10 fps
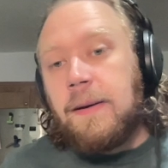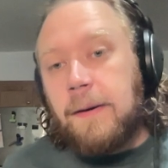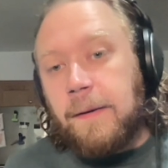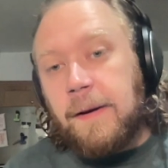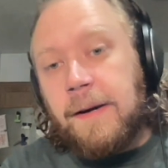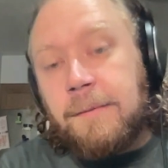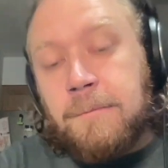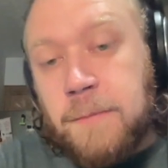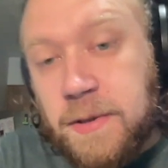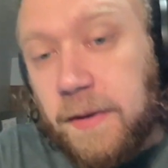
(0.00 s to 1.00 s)
Okay,
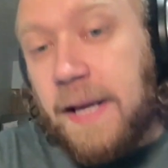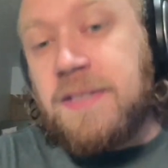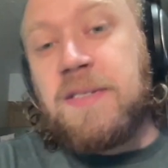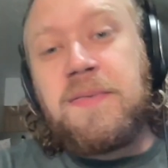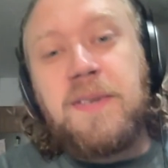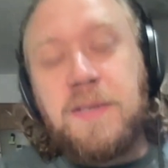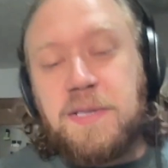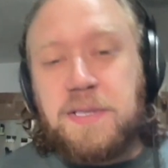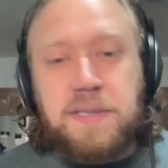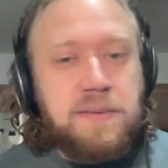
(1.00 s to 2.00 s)
so that's the
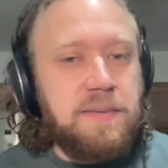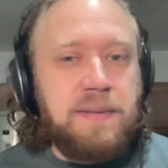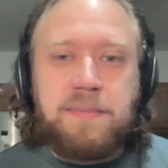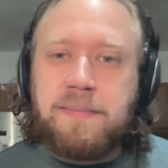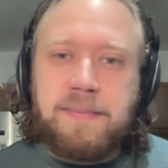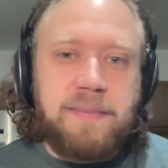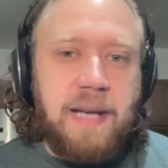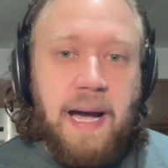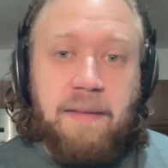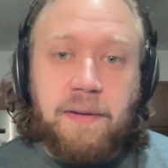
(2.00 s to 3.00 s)
first
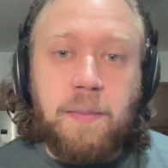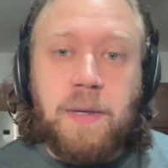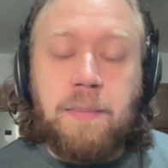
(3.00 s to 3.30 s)
half of the B